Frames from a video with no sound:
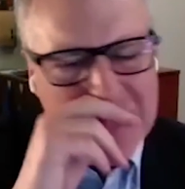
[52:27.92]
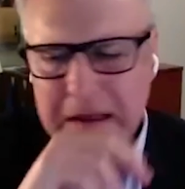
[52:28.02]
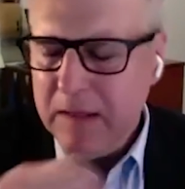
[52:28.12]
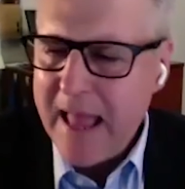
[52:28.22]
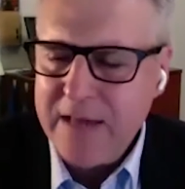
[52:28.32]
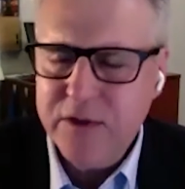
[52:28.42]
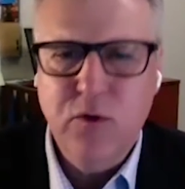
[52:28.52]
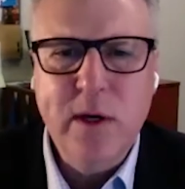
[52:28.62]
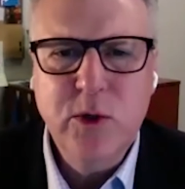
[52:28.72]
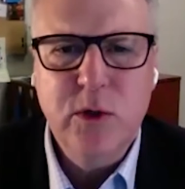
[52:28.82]
Last
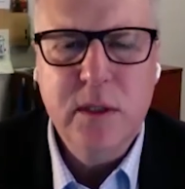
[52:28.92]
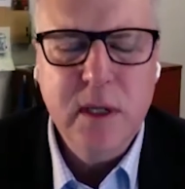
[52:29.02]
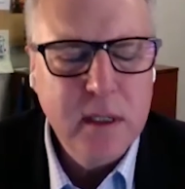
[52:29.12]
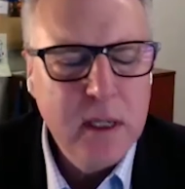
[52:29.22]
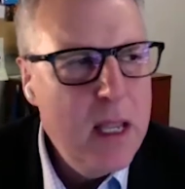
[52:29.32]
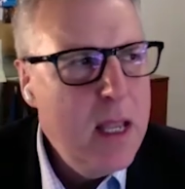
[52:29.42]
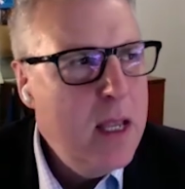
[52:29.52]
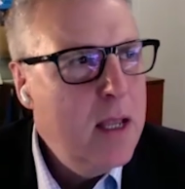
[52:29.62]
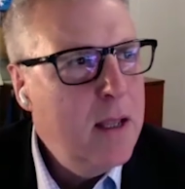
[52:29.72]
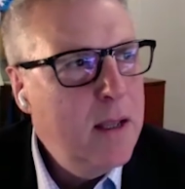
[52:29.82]
question, Doug.
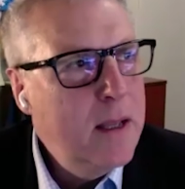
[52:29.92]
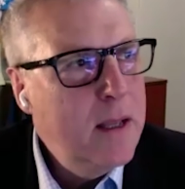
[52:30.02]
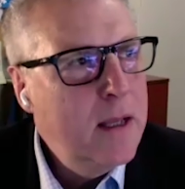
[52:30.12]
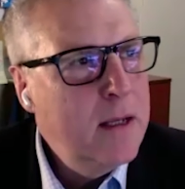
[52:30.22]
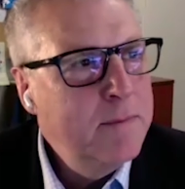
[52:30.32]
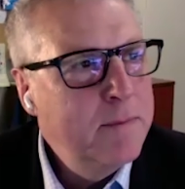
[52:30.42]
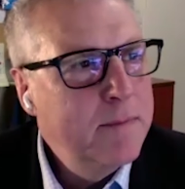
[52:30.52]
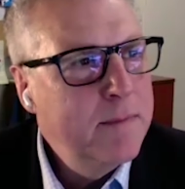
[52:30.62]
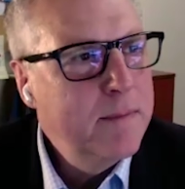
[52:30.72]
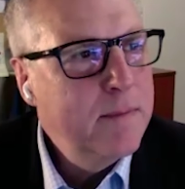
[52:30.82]
Um,
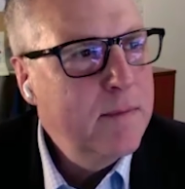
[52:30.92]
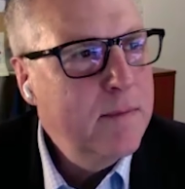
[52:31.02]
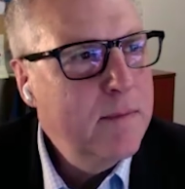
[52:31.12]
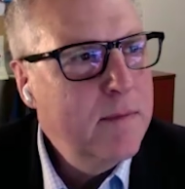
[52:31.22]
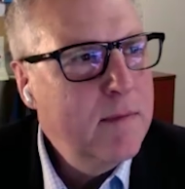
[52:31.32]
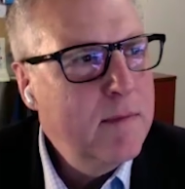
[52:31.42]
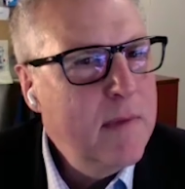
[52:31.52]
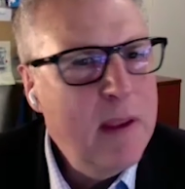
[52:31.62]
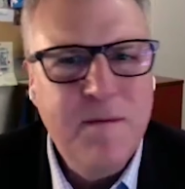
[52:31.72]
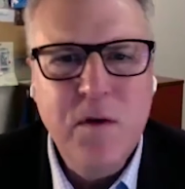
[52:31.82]

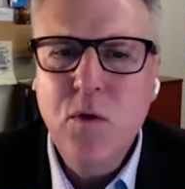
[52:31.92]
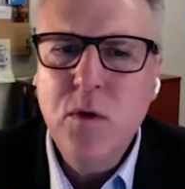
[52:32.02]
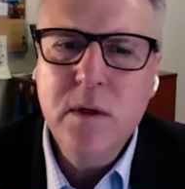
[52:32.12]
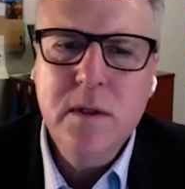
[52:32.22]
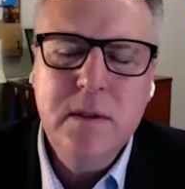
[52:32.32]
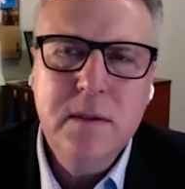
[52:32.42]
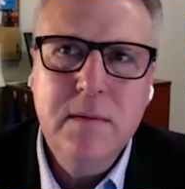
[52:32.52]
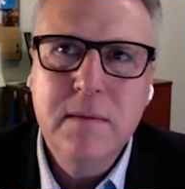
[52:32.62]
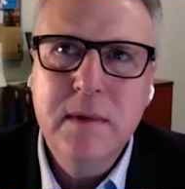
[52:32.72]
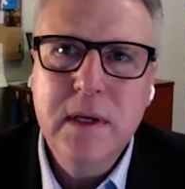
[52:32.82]
if you could
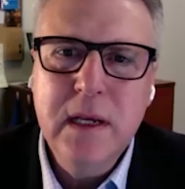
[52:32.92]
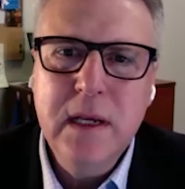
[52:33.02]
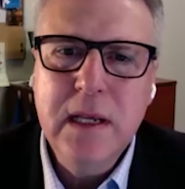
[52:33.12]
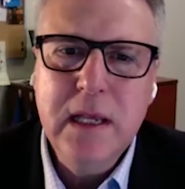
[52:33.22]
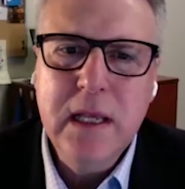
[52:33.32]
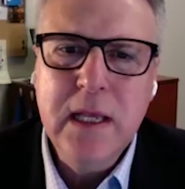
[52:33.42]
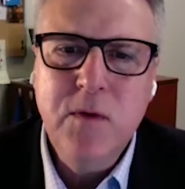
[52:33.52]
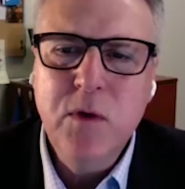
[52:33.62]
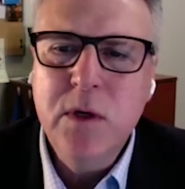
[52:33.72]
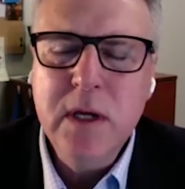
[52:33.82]
if
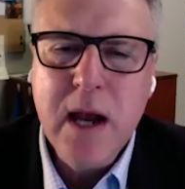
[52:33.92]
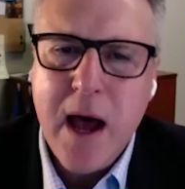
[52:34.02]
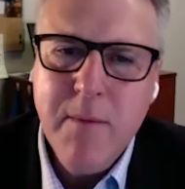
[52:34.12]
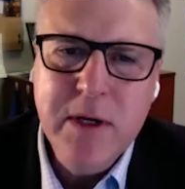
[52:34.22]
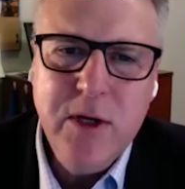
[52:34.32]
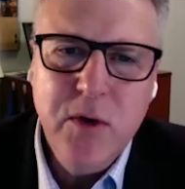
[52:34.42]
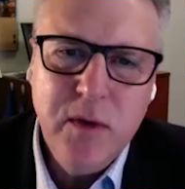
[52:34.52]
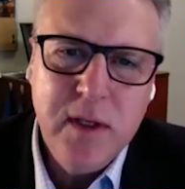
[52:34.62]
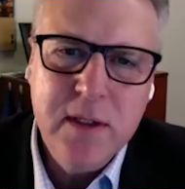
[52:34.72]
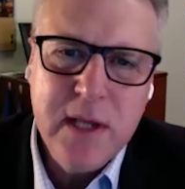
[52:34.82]
you could commandeer
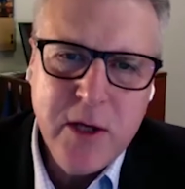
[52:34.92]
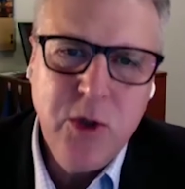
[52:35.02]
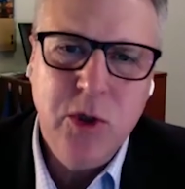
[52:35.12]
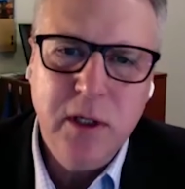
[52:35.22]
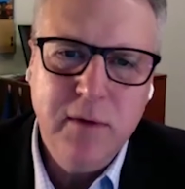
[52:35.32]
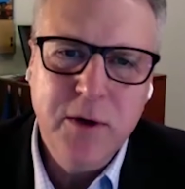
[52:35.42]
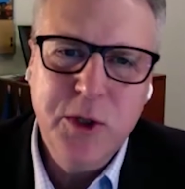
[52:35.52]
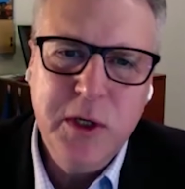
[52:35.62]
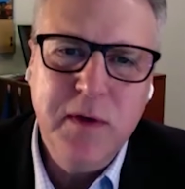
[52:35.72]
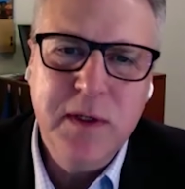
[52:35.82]
the attention of our
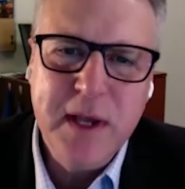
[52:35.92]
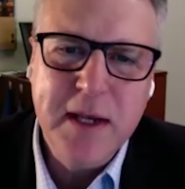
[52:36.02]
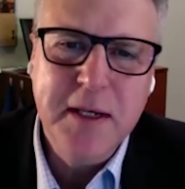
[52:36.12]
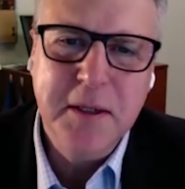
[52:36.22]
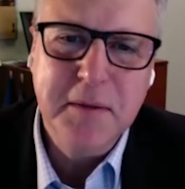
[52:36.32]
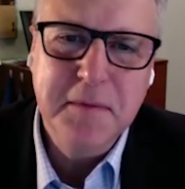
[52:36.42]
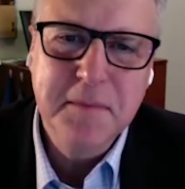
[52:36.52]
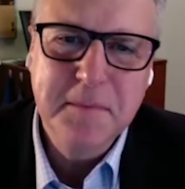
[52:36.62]
chief executive